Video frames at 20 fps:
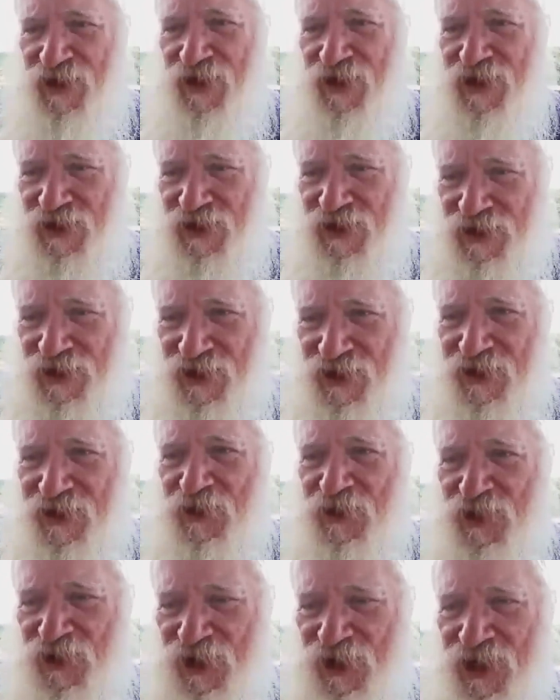
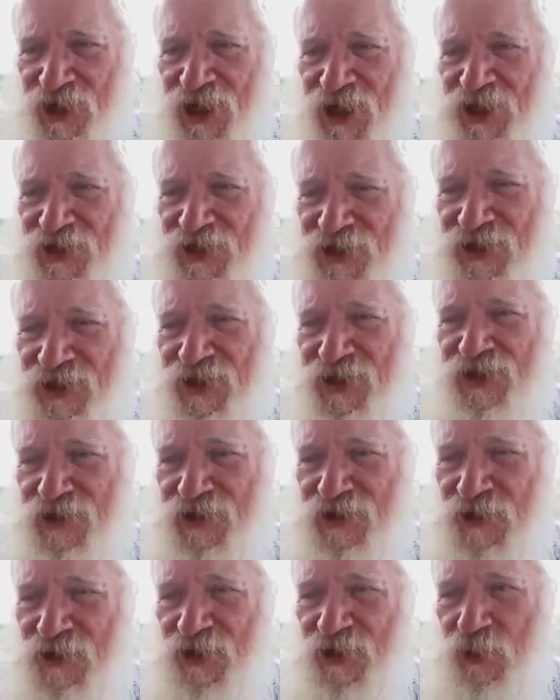godliness
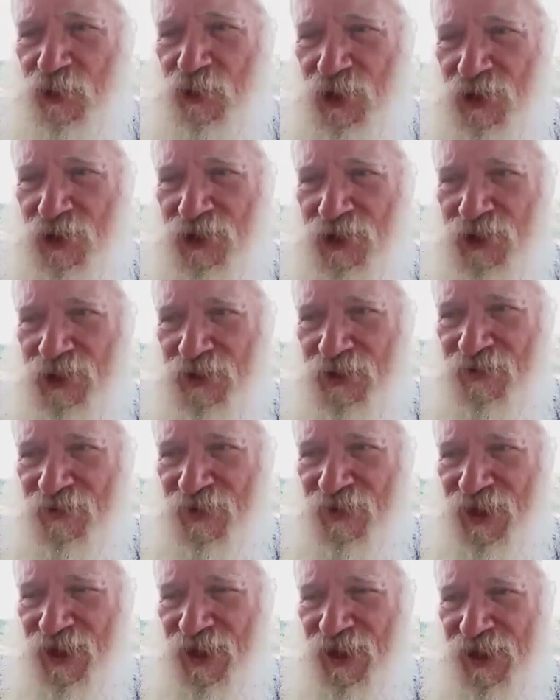communicates to the world.
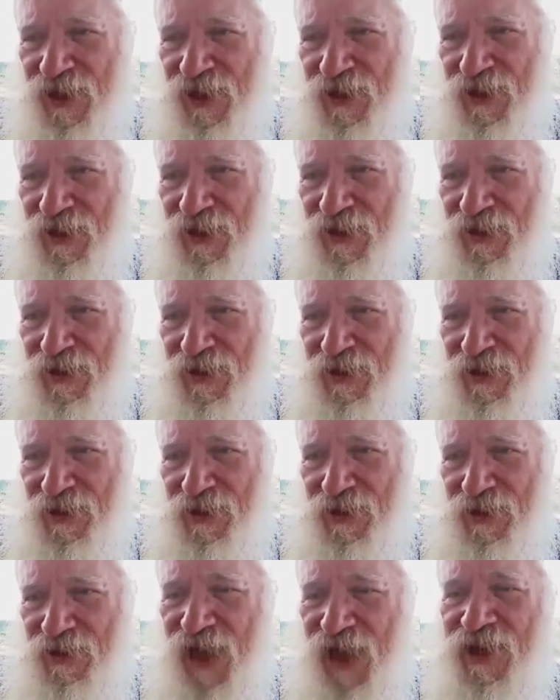
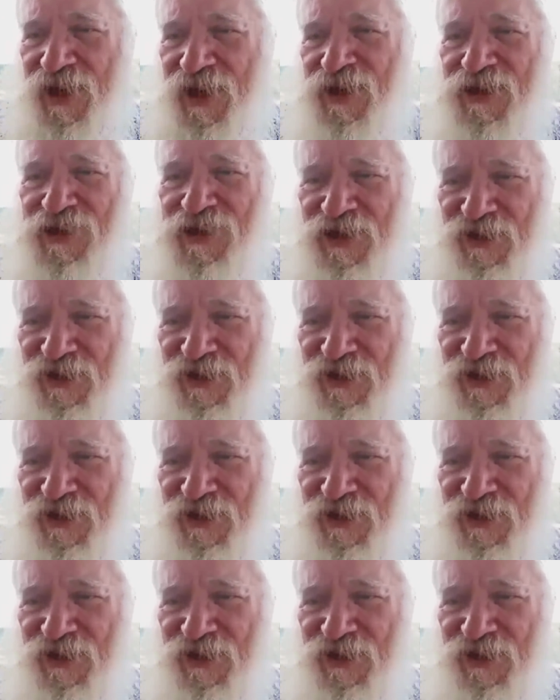That